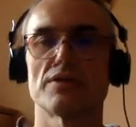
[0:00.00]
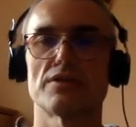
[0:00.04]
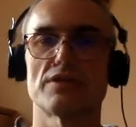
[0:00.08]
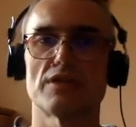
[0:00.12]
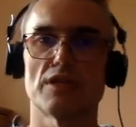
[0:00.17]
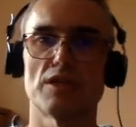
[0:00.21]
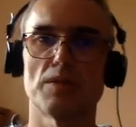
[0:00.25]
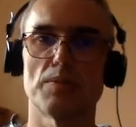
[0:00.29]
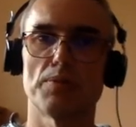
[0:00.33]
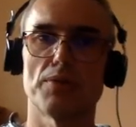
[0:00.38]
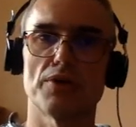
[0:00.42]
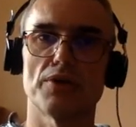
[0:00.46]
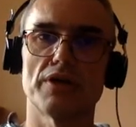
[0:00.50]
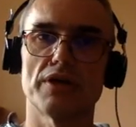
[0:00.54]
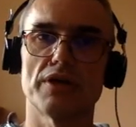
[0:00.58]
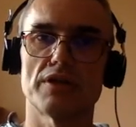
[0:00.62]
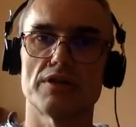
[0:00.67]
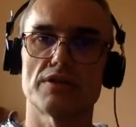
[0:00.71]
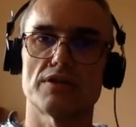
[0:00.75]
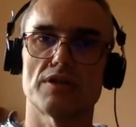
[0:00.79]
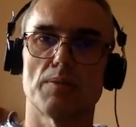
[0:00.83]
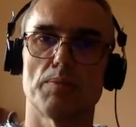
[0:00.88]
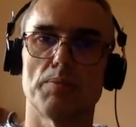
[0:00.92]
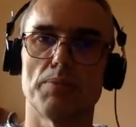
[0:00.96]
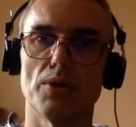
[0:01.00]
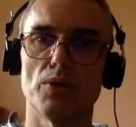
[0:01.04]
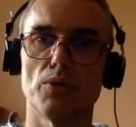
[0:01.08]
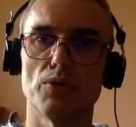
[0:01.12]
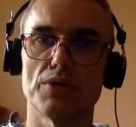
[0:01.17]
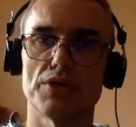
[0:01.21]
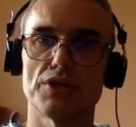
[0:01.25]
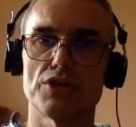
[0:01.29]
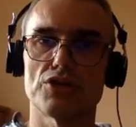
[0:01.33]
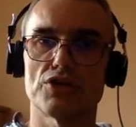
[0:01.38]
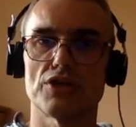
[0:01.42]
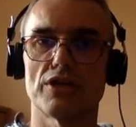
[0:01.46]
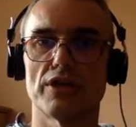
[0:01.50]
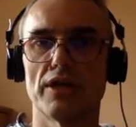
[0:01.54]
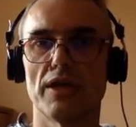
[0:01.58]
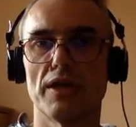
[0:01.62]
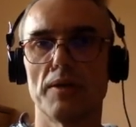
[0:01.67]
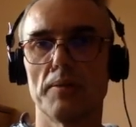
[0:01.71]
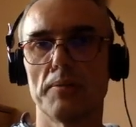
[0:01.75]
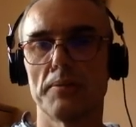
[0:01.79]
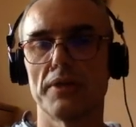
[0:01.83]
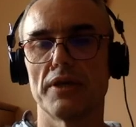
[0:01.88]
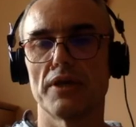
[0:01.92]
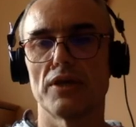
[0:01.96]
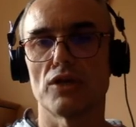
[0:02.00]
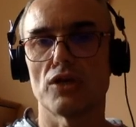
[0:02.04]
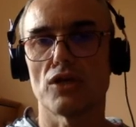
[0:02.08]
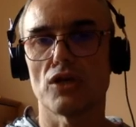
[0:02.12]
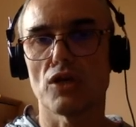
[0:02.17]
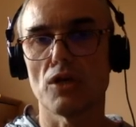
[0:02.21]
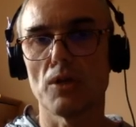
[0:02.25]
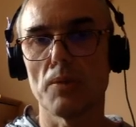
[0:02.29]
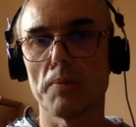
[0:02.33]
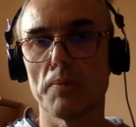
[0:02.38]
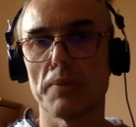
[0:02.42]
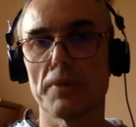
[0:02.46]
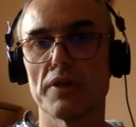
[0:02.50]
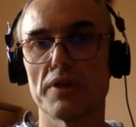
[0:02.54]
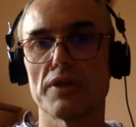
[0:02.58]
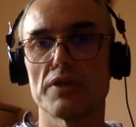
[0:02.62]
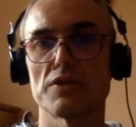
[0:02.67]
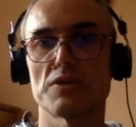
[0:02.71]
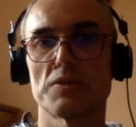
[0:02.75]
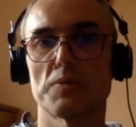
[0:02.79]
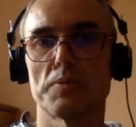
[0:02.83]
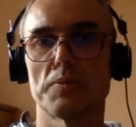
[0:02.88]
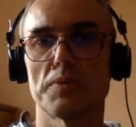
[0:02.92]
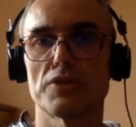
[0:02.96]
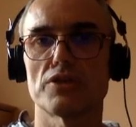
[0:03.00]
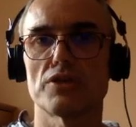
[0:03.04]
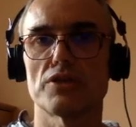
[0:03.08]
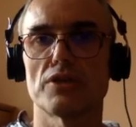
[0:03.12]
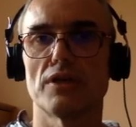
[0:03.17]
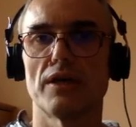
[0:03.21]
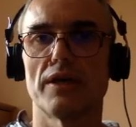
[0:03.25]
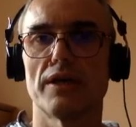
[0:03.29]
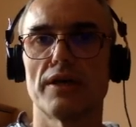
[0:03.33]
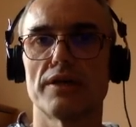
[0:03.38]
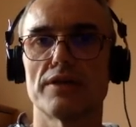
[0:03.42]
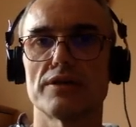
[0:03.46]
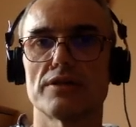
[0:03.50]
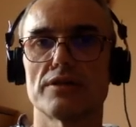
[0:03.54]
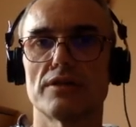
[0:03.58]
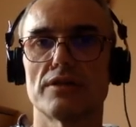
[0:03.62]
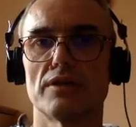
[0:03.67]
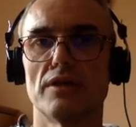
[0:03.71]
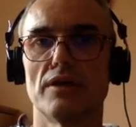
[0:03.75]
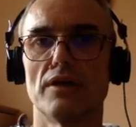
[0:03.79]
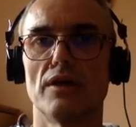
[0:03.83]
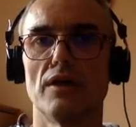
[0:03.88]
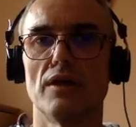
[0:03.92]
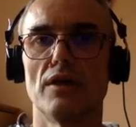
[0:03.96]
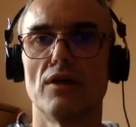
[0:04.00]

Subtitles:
CD Projekt is a Polish gaming company specialized